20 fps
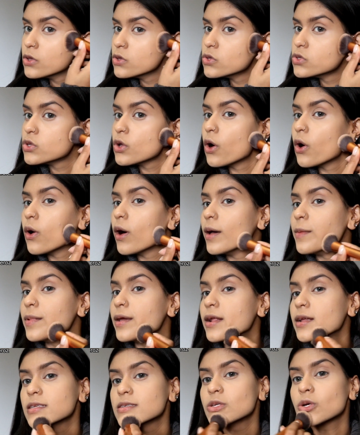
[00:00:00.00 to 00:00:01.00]
So, I
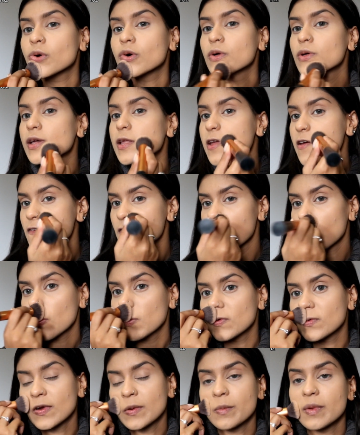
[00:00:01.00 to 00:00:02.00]
mean, it's totally
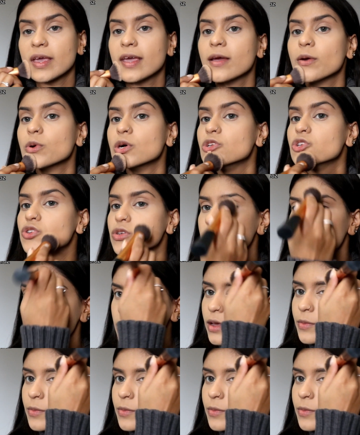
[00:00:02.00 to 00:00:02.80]
different for me, which